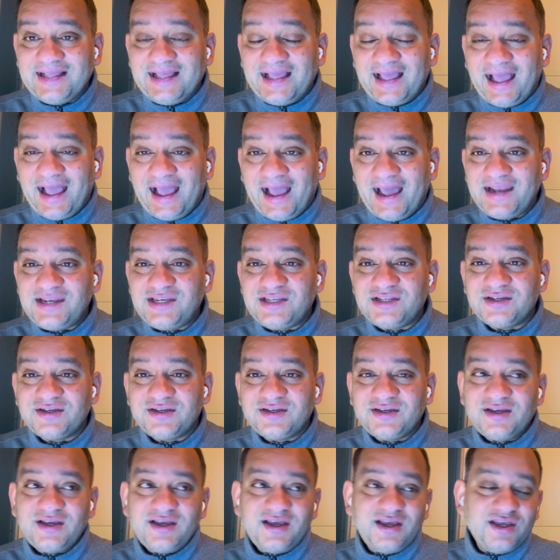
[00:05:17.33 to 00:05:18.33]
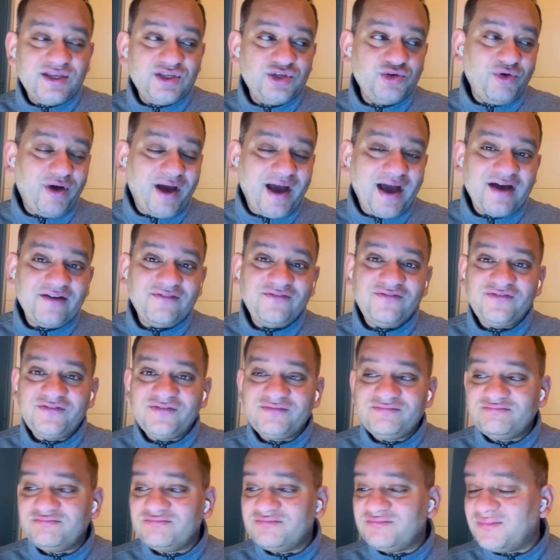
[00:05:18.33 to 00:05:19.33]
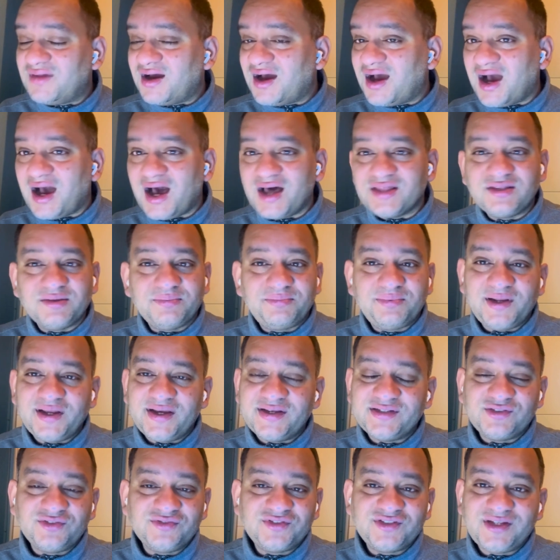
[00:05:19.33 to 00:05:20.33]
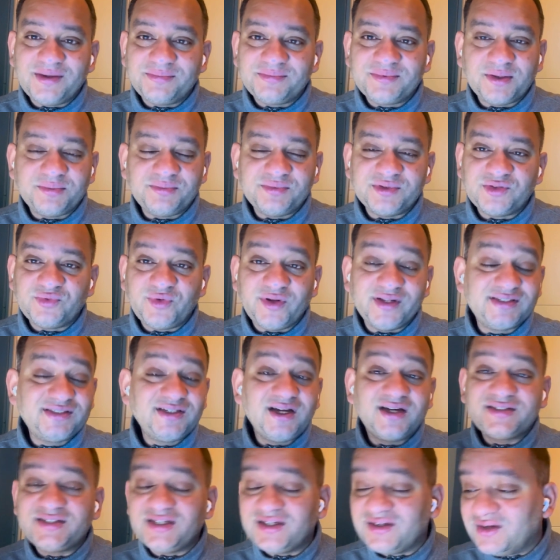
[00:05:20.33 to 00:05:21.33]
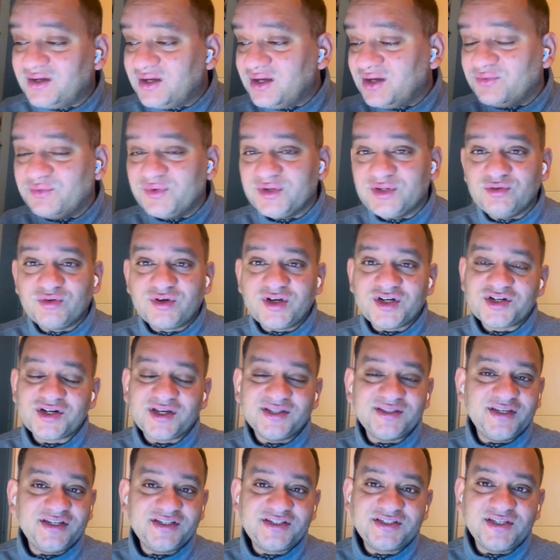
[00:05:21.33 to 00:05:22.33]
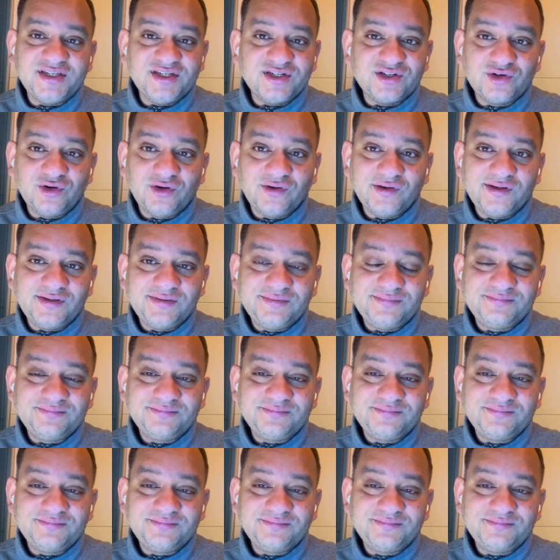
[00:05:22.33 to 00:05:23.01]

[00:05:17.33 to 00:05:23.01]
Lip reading: And you have other players who stepped up as well, starting with Lukas Radetzky in goal.